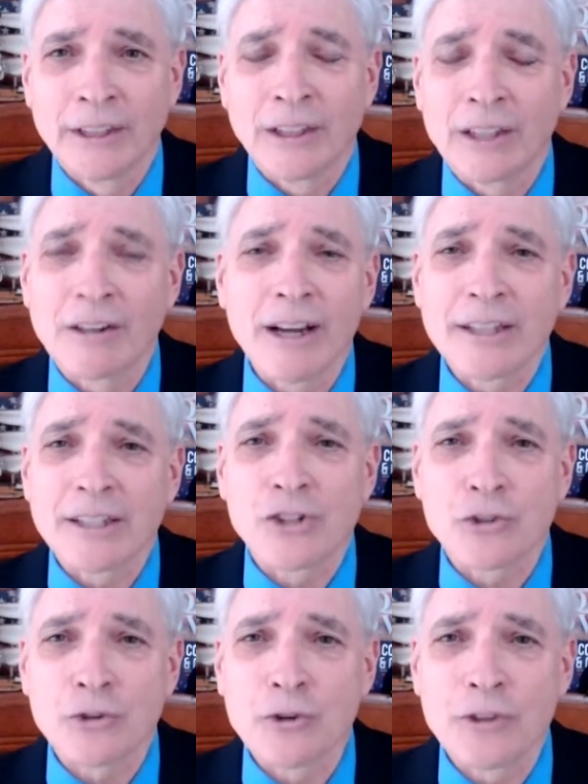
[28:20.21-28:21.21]
All right, there's
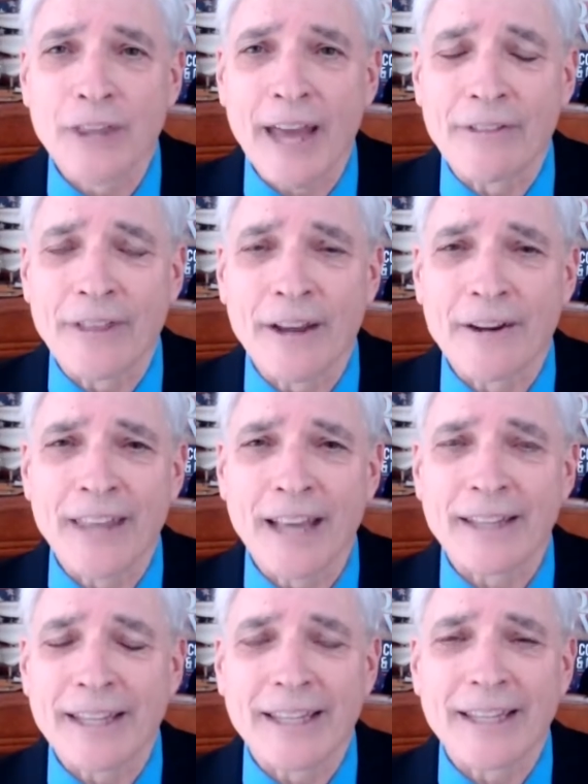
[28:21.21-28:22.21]
a truth out there
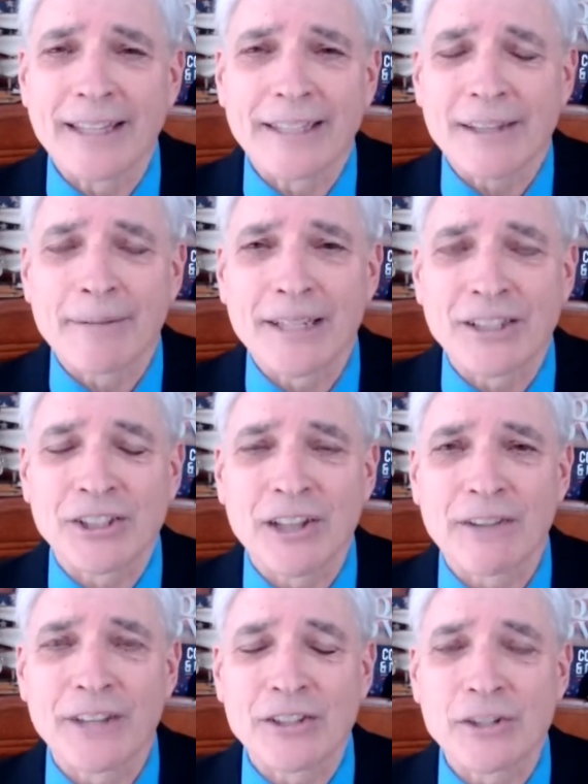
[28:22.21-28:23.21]
that some of this
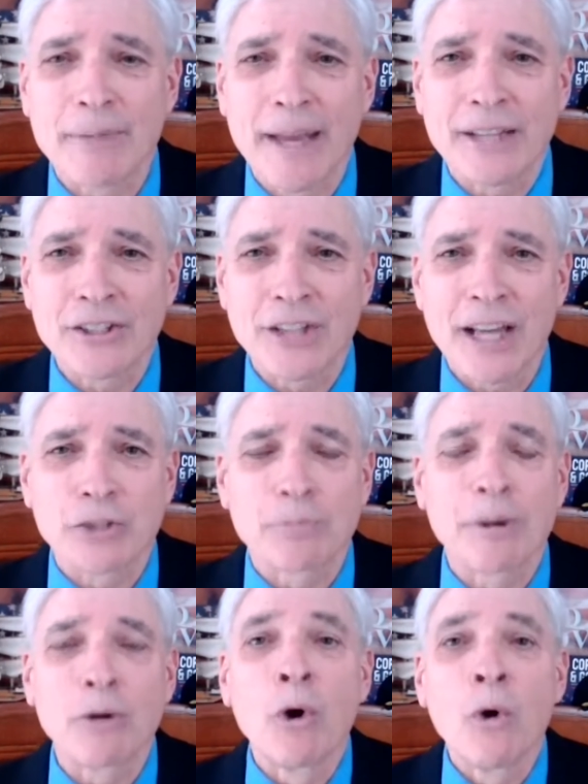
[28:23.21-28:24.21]
stuff doesn't make sense,
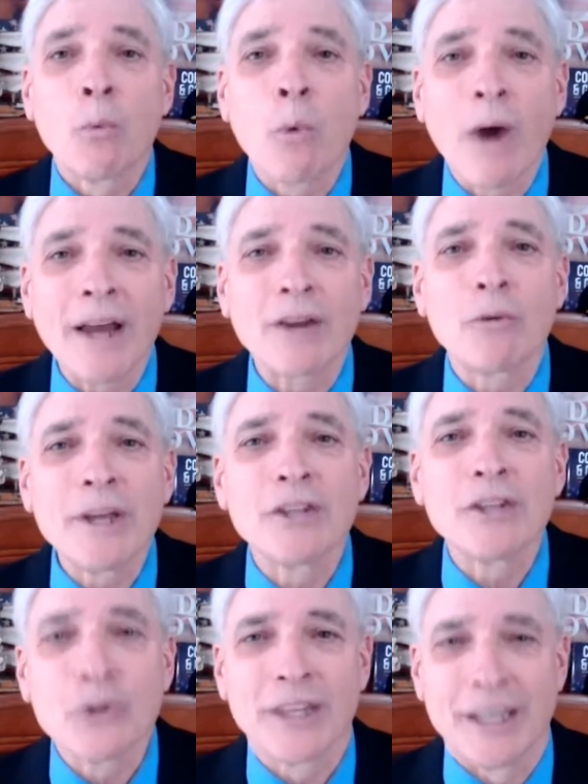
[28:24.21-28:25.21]
but why don't we
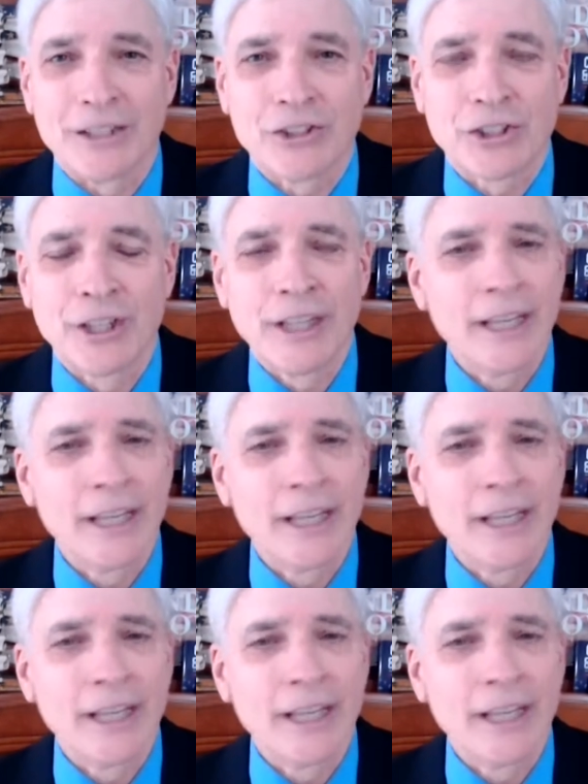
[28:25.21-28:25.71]
do this?